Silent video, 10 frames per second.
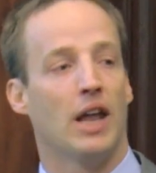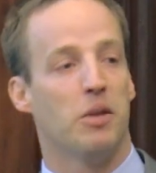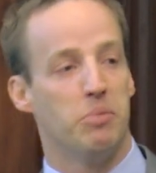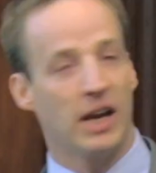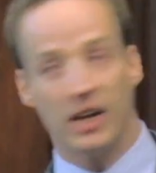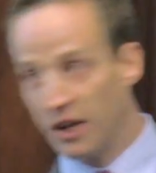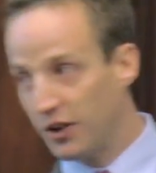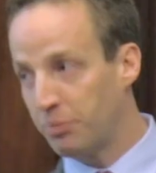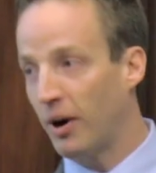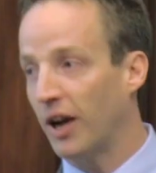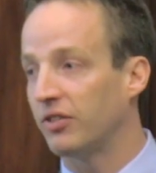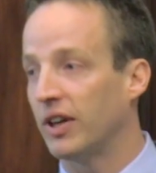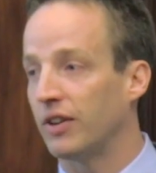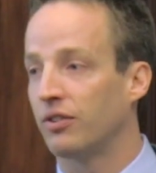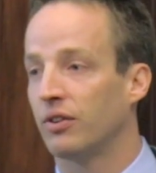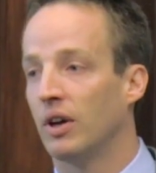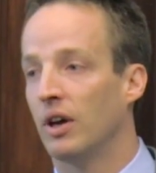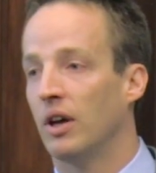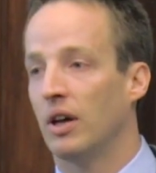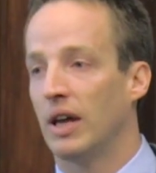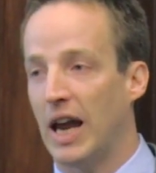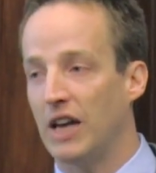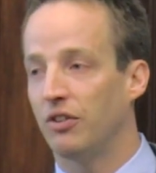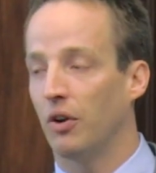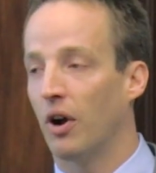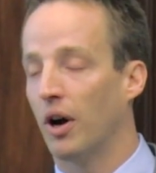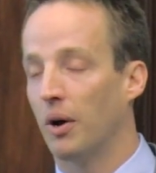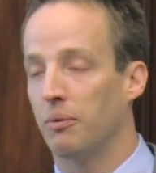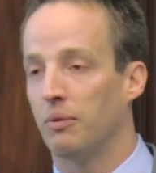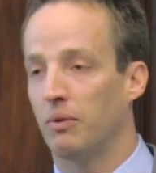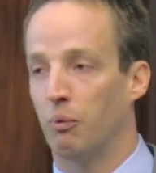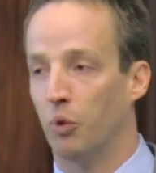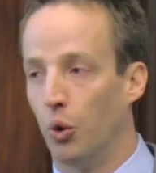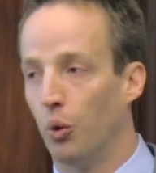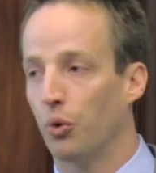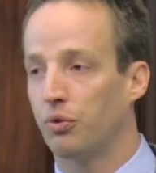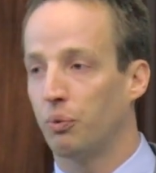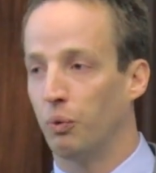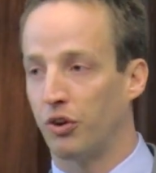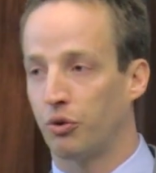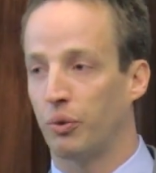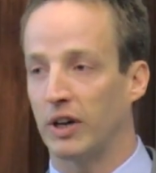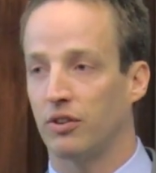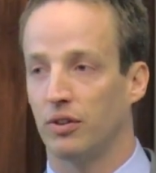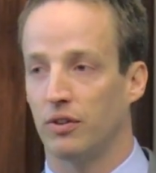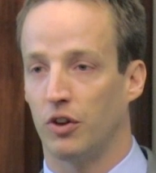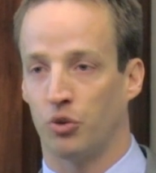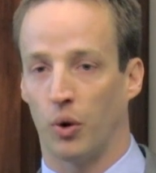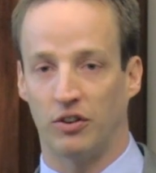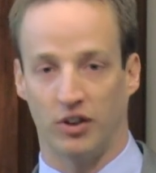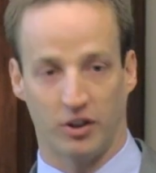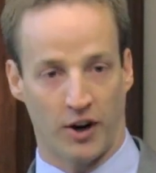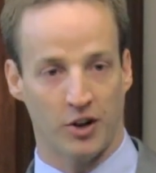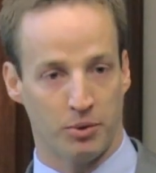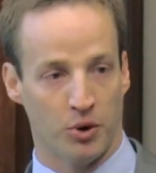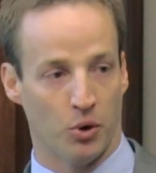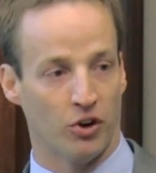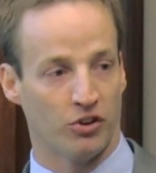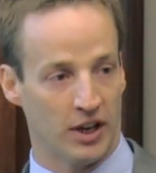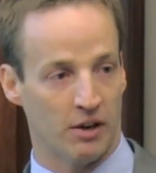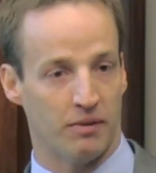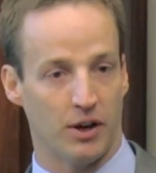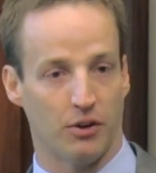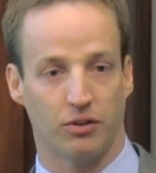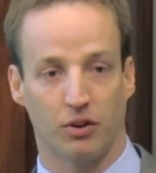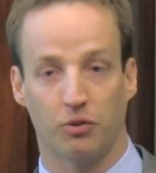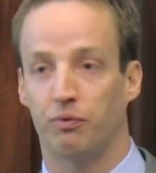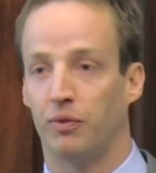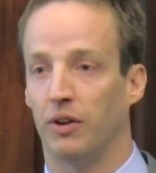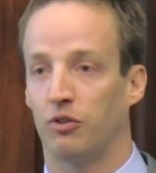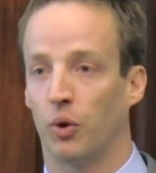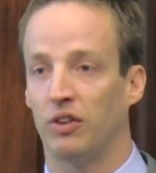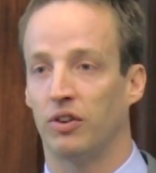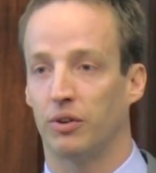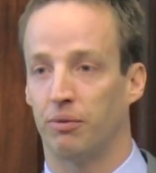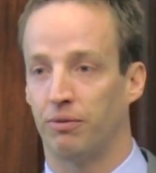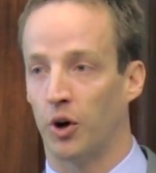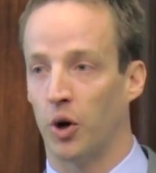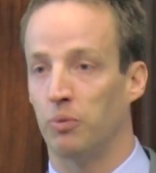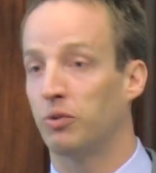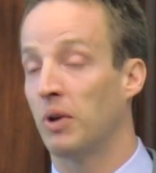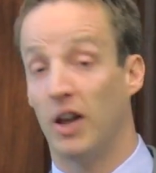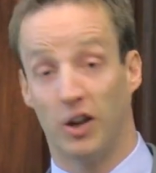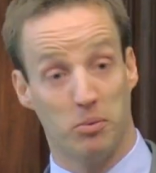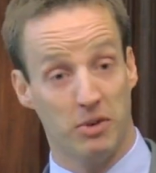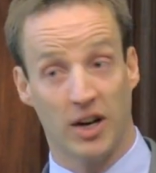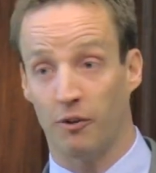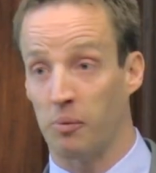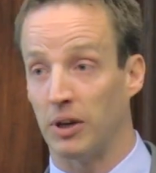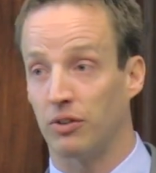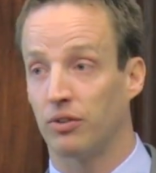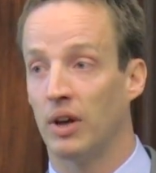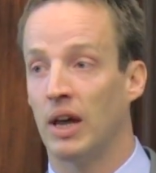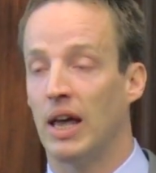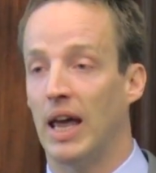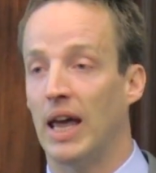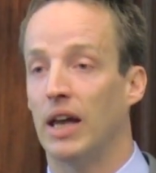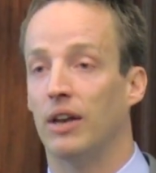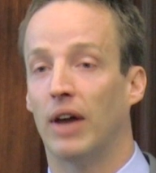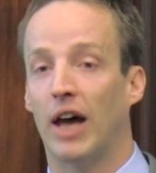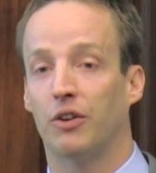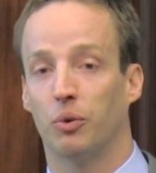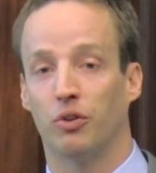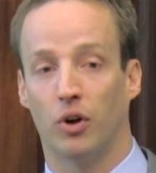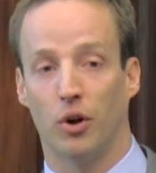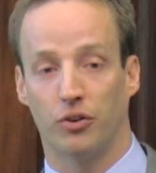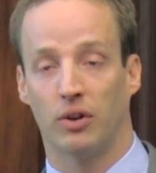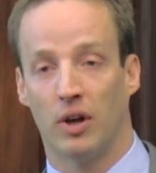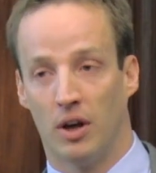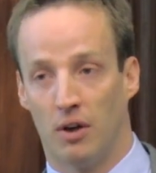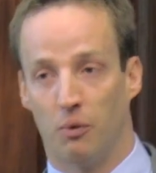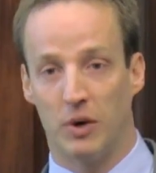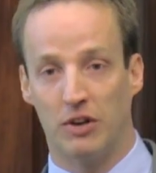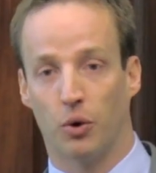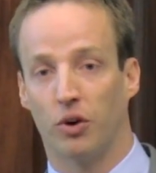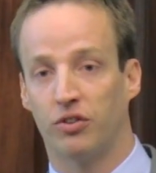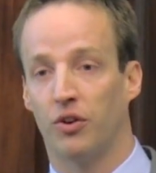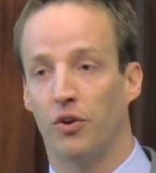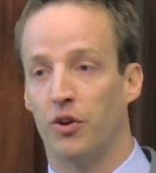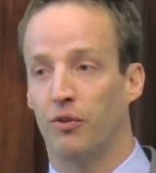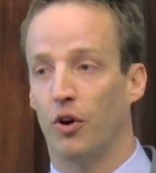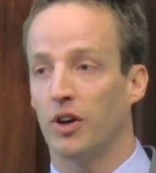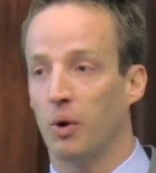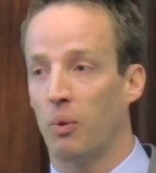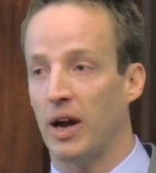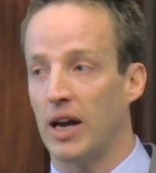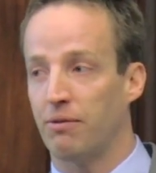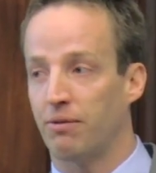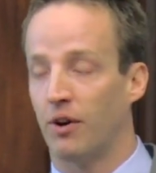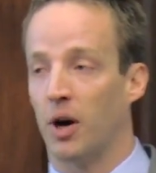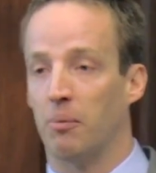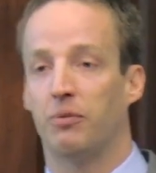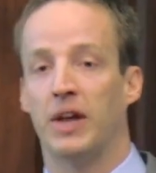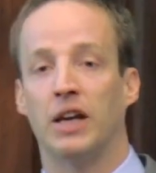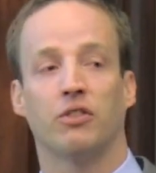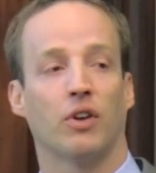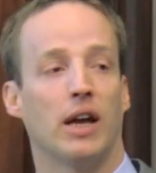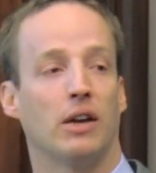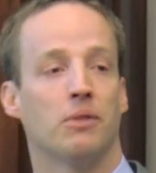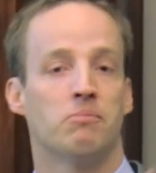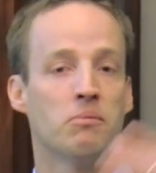At the beginning of this process, agent, uh, rules restrict the choices of entrepreneurs and innovators, the, the choices of firms, it could be governments. And as a result, resources are diverted away from things like